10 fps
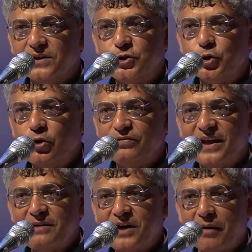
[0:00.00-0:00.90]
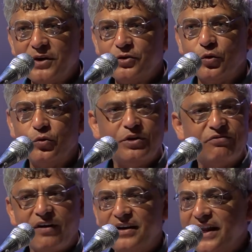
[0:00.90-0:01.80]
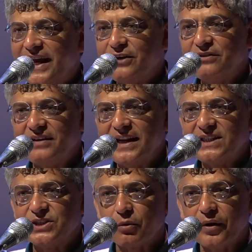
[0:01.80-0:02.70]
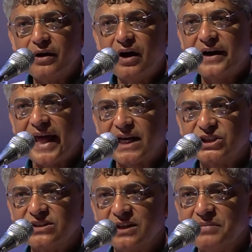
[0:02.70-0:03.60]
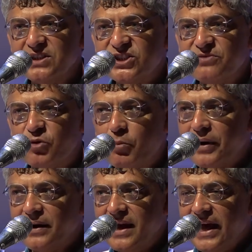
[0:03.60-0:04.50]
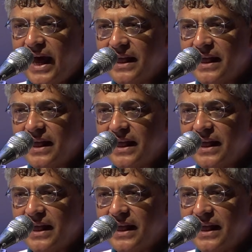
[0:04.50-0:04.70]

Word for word: with two of them coming through the front end of the village, the rear guard action, the pincer movement,